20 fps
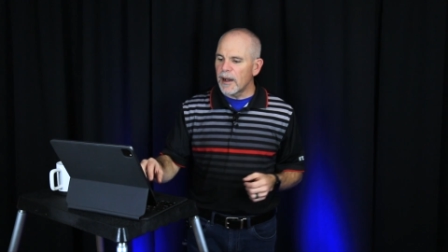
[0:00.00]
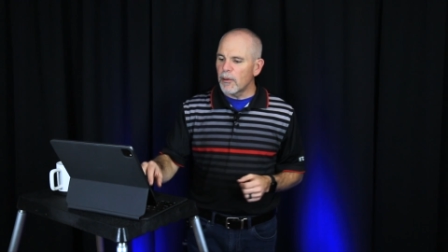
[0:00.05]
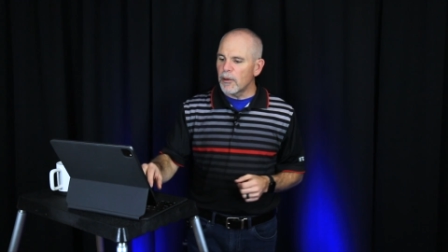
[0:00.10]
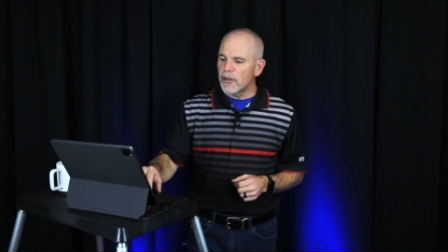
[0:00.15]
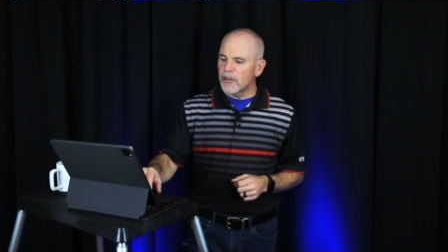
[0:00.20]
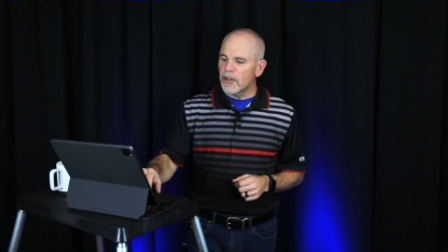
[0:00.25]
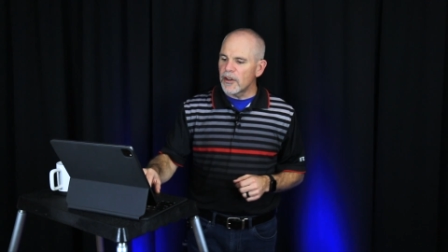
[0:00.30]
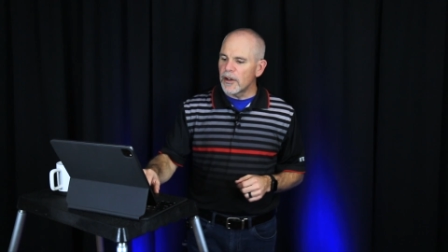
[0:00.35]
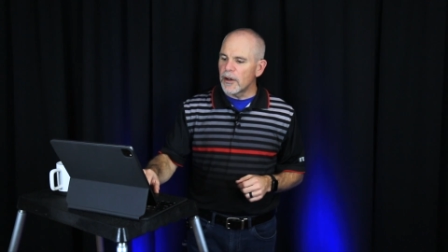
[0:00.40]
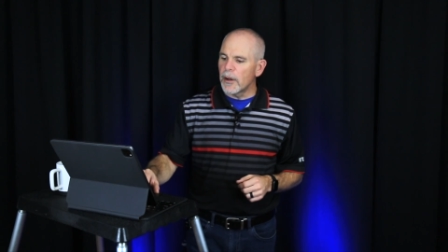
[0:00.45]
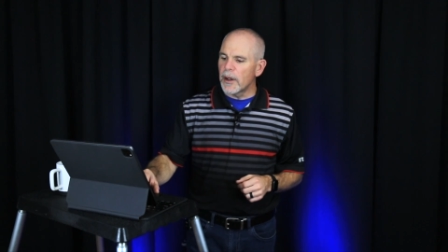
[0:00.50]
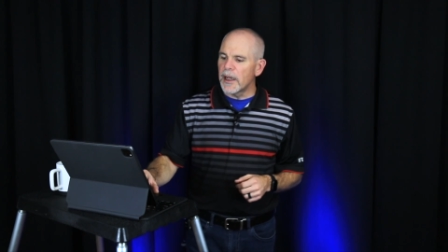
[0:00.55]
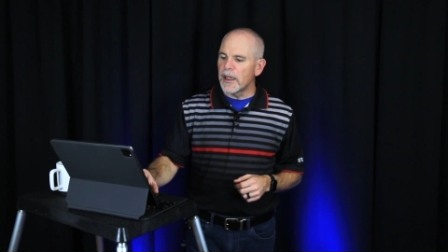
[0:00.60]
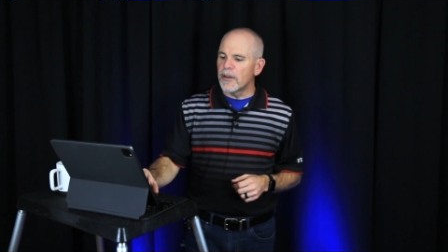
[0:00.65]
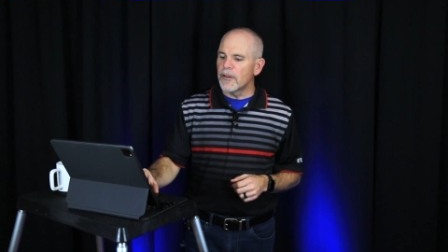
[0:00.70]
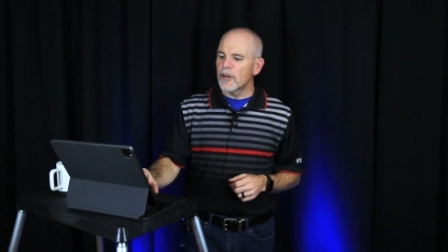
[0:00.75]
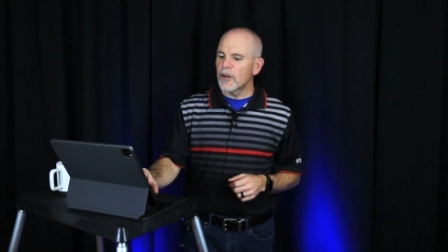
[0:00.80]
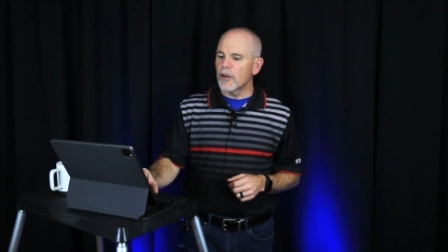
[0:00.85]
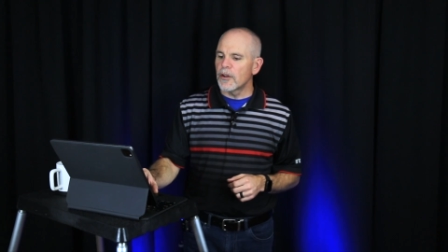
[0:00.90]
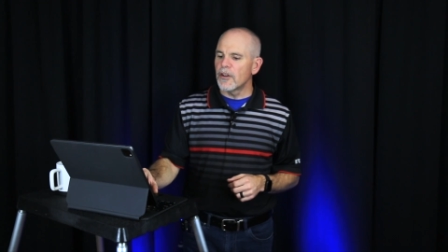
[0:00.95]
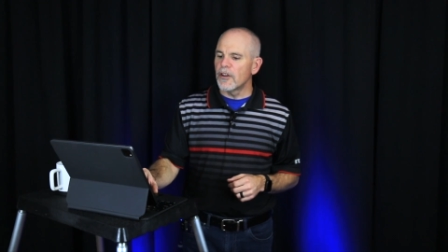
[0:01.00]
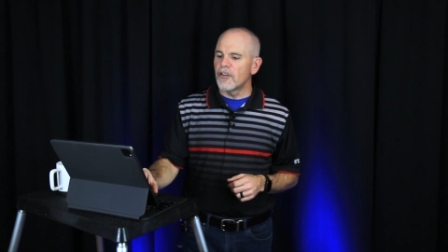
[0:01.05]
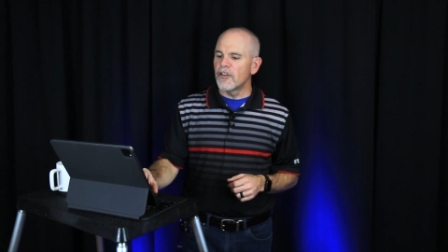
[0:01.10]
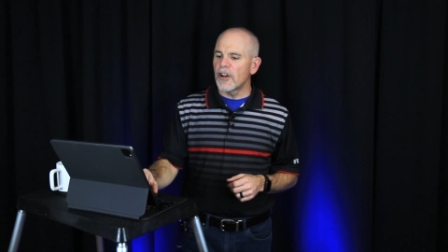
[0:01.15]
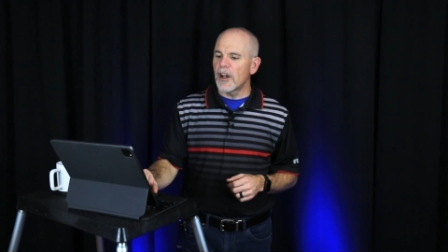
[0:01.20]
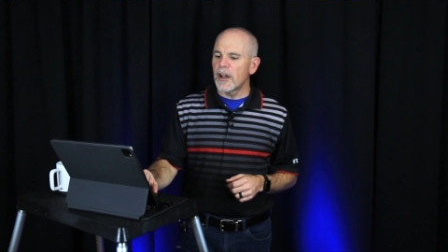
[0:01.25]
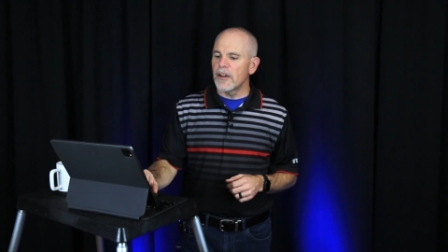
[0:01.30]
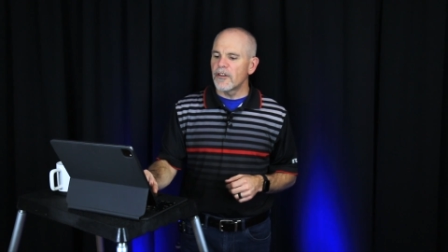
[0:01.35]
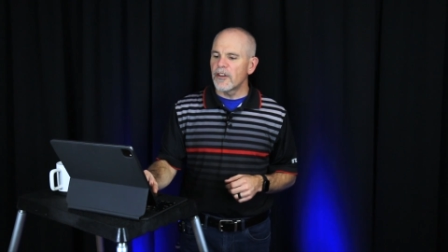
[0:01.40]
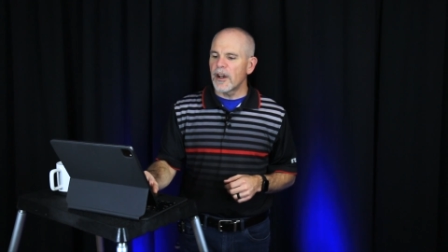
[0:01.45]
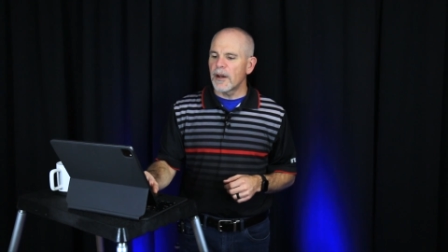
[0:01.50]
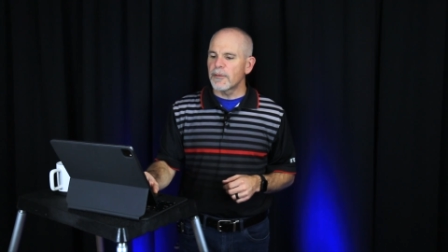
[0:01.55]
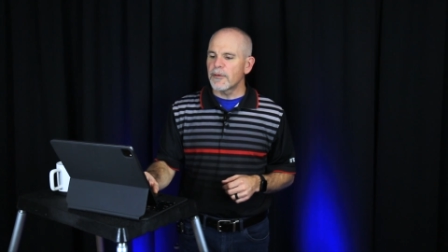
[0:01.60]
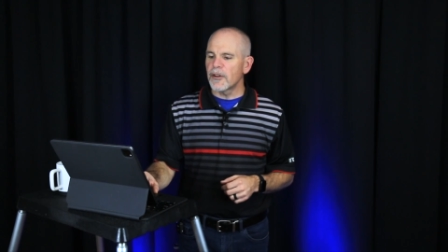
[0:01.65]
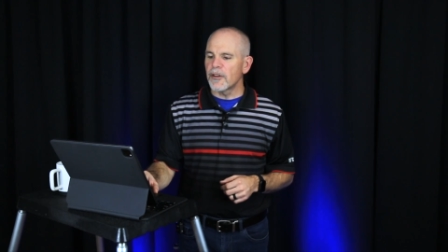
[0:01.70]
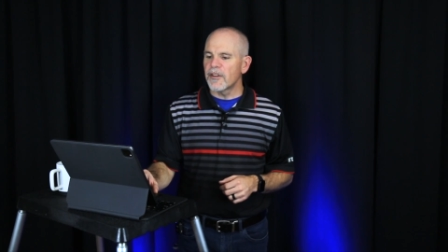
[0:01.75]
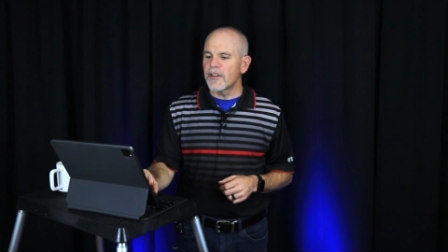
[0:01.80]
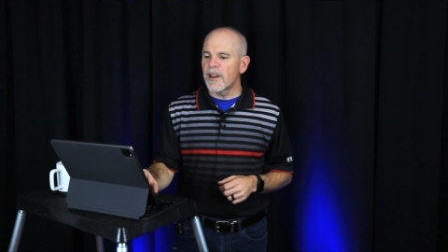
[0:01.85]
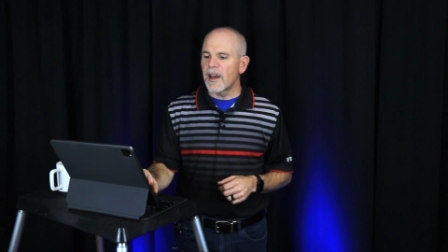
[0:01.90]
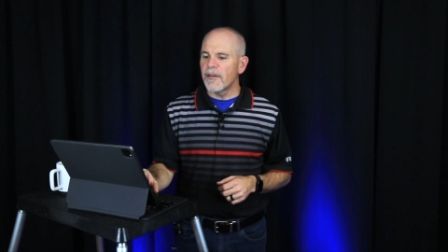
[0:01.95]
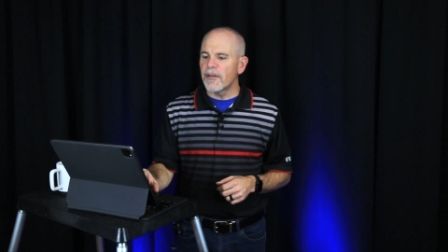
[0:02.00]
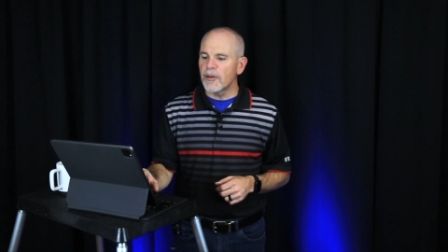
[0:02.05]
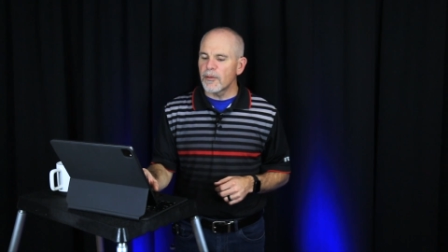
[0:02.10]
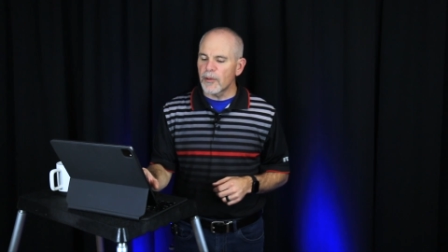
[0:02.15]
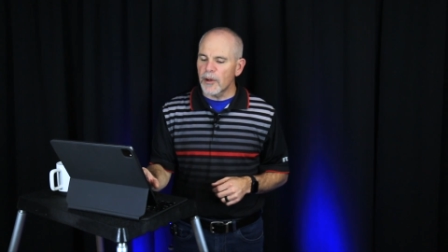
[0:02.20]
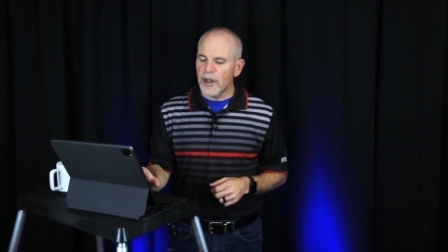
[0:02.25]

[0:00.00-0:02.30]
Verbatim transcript: I want you to go ahead and turn to John chapter 7.